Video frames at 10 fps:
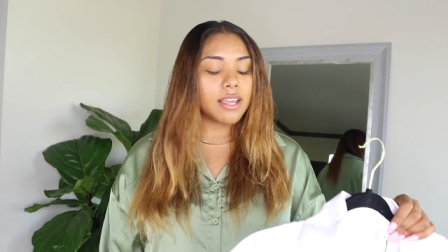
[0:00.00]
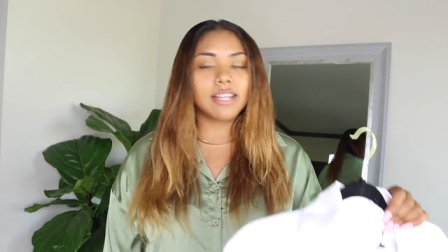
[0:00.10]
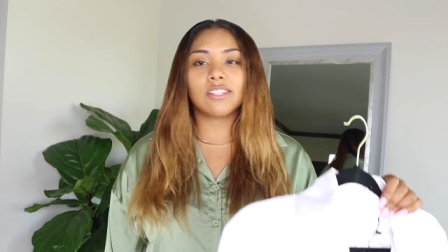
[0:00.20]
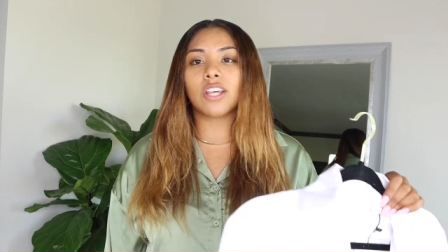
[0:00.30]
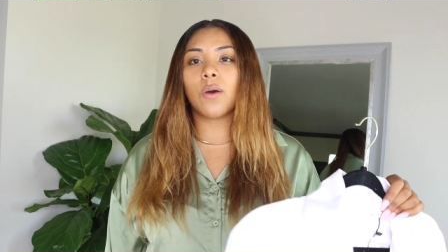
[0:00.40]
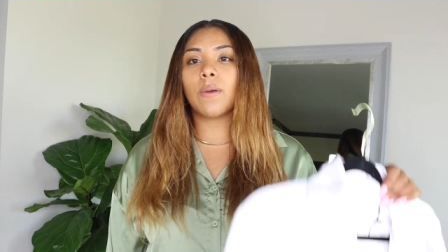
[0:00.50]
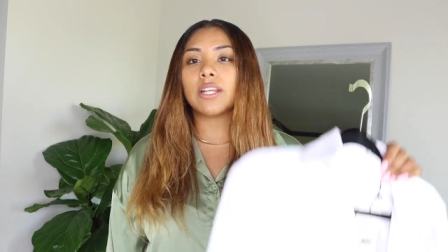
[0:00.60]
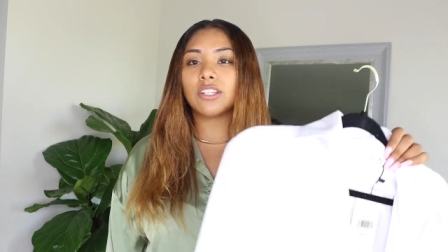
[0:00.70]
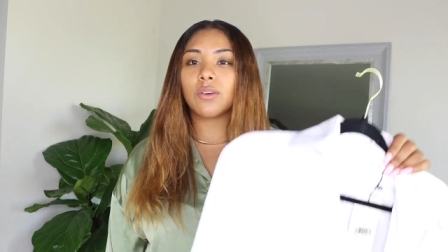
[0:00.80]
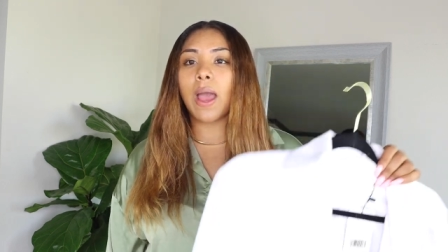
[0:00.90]
And so
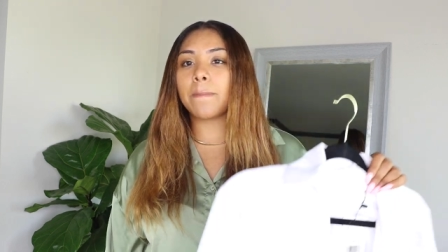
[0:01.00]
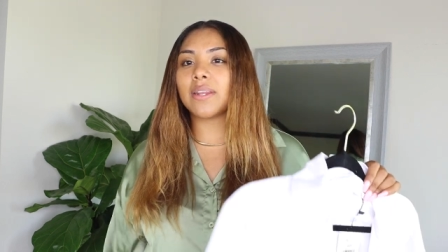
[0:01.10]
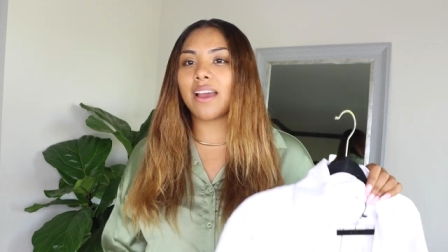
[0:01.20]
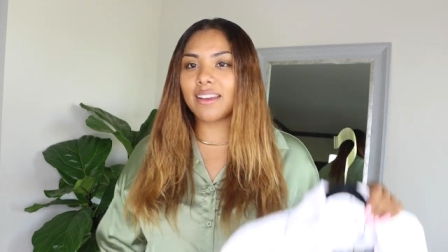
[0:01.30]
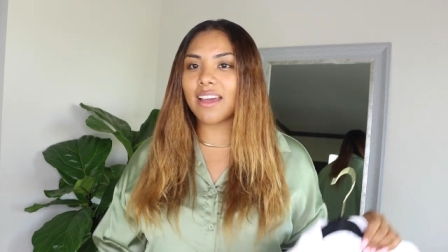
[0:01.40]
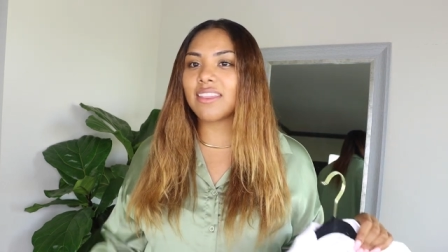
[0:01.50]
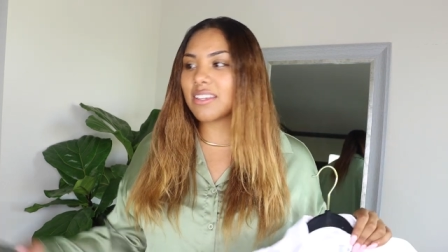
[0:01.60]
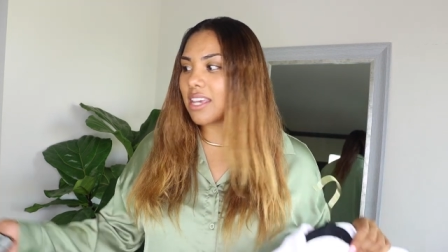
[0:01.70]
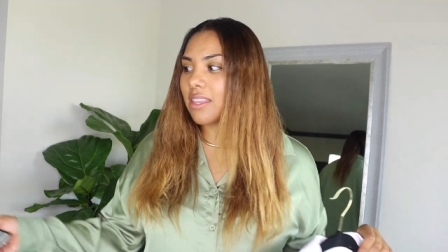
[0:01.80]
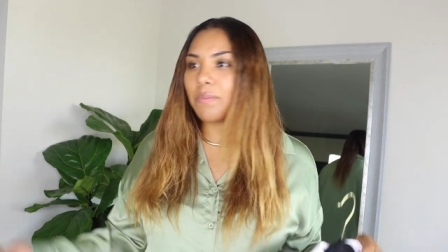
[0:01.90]
it just so happened I got
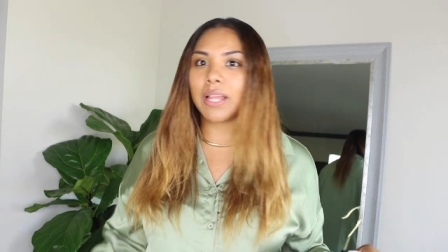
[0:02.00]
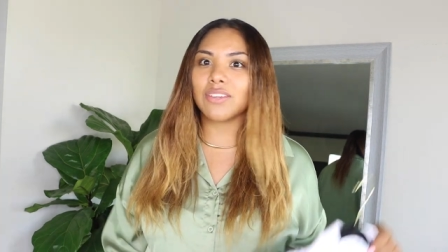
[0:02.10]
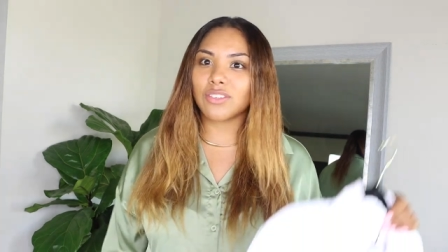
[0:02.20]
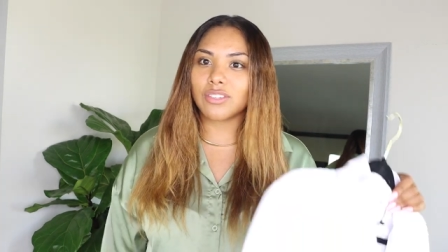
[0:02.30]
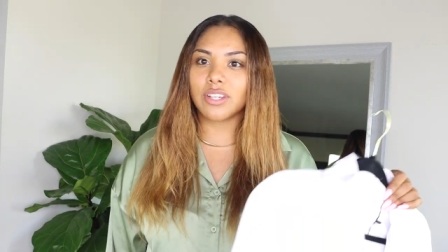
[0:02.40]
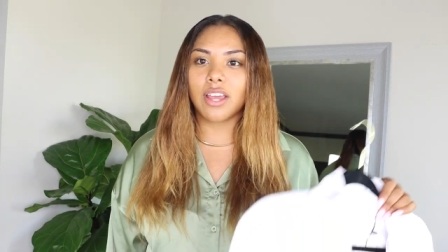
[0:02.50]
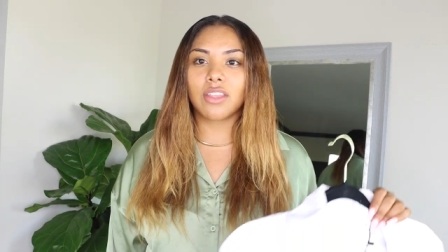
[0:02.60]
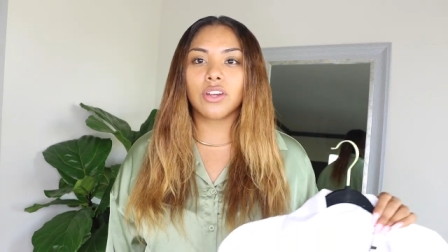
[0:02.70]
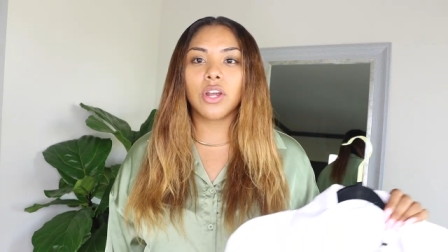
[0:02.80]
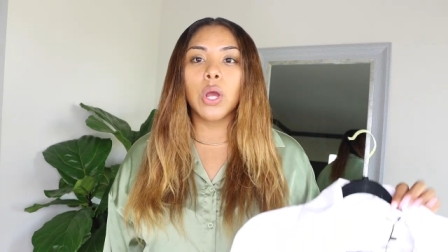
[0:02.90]
this and the blazers
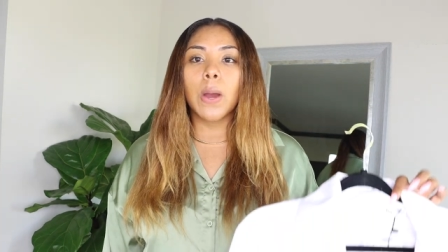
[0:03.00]
together.